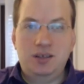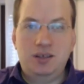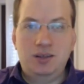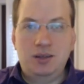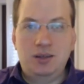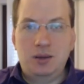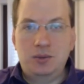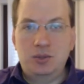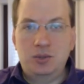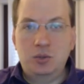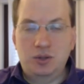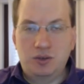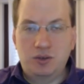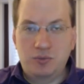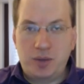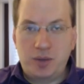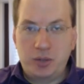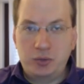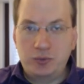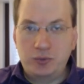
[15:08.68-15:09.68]
in the total
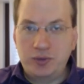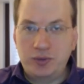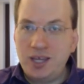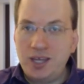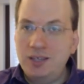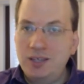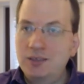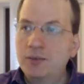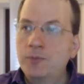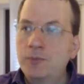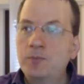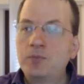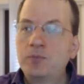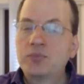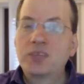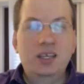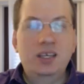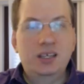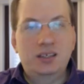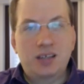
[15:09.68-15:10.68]
amount of aid,
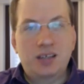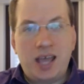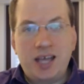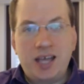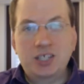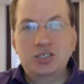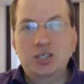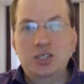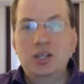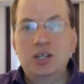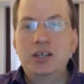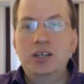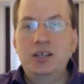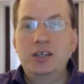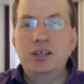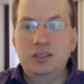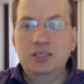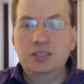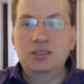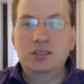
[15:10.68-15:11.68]
it actually
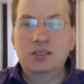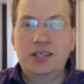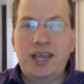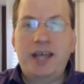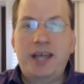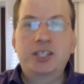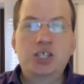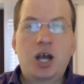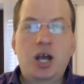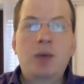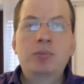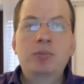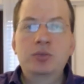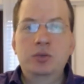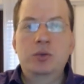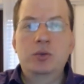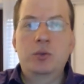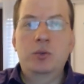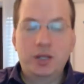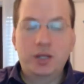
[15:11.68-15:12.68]
doesn't catch up
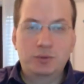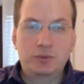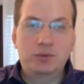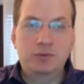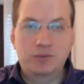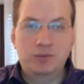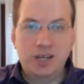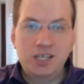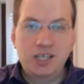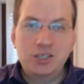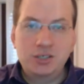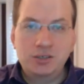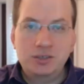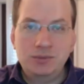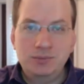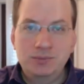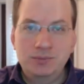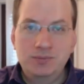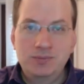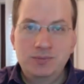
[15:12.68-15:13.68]
to the rate of
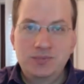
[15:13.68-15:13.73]
inflation.